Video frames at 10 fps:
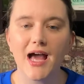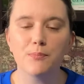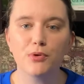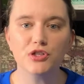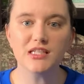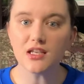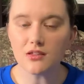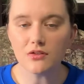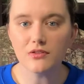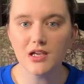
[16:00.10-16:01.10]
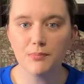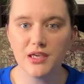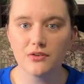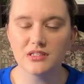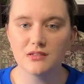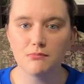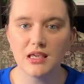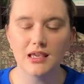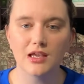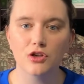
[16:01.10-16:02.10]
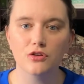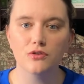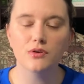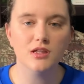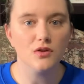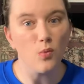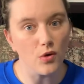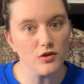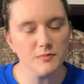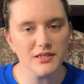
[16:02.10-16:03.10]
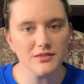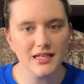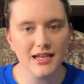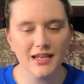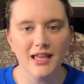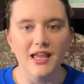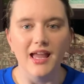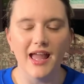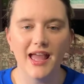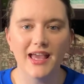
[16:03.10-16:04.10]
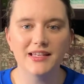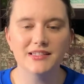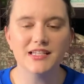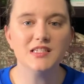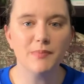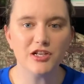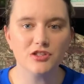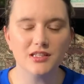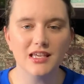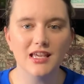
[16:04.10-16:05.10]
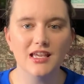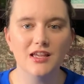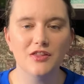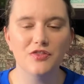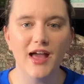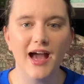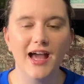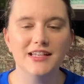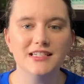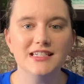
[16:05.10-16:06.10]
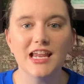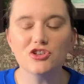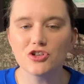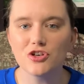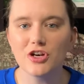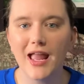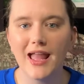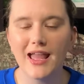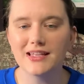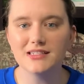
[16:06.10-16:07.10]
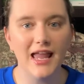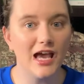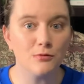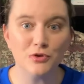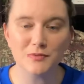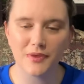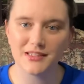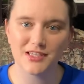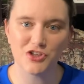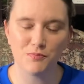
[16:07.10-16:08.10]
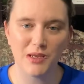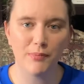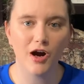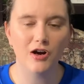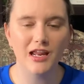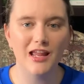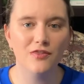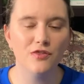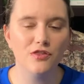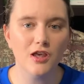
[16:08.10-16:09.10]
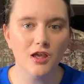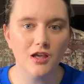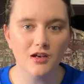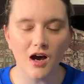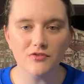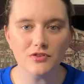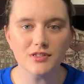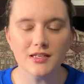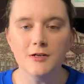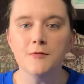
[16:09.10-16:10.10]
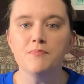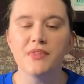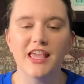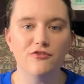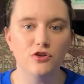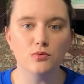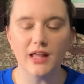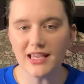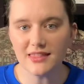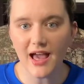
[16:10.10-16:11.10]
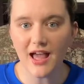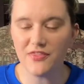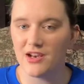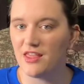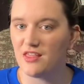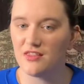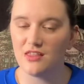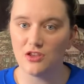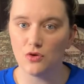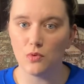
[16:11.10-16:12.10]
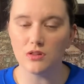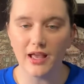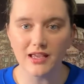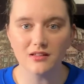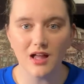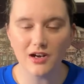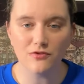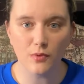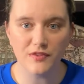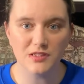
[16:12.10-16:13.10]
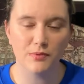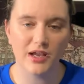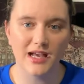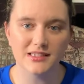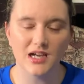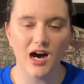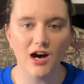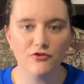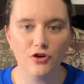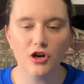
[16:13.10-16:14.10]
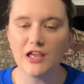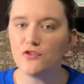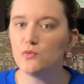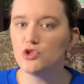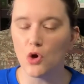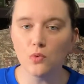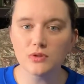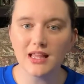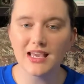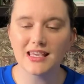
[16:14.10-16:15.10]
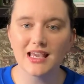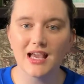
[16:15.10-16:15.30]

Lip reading: particularly appealed to me included the world building, and especially that nature and animals played such a big part in the novels. If you like that, then I think that you will like a lot of what this book has to offer. If you don't like